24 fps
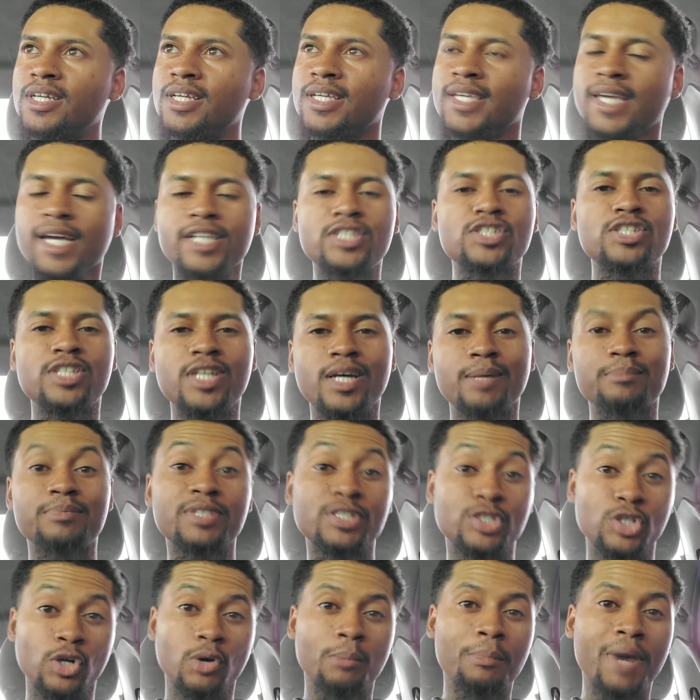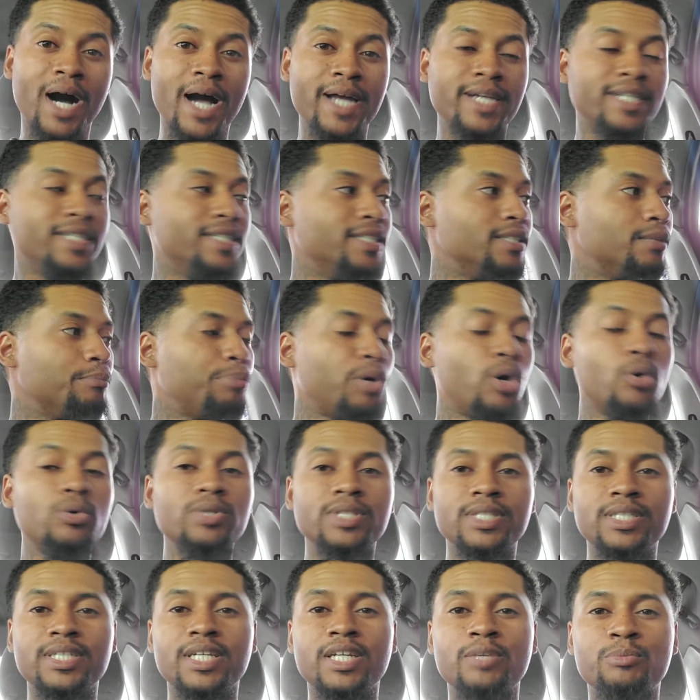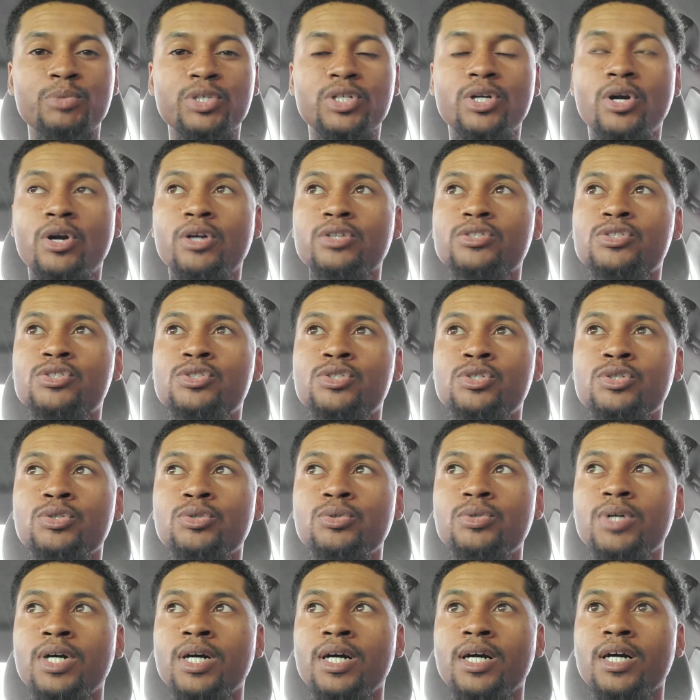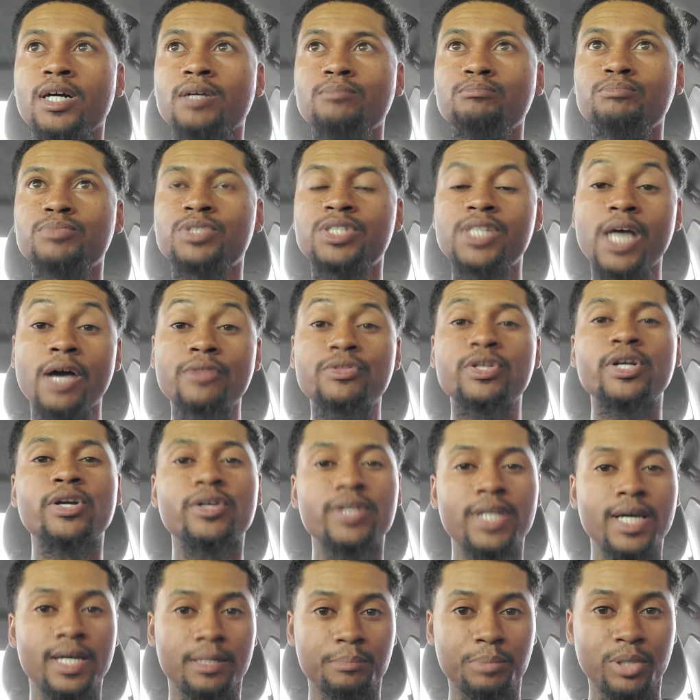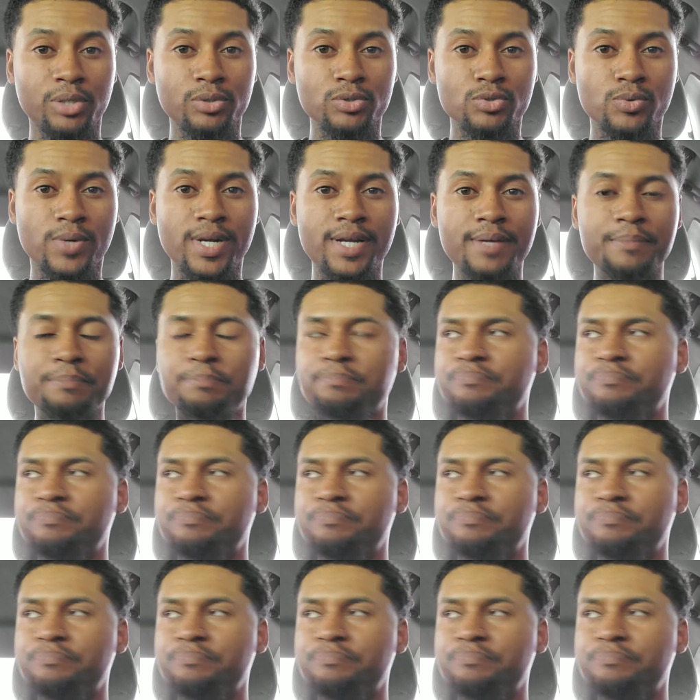catching up to Joe Biden in the polling in regards to South Carolina polls, right?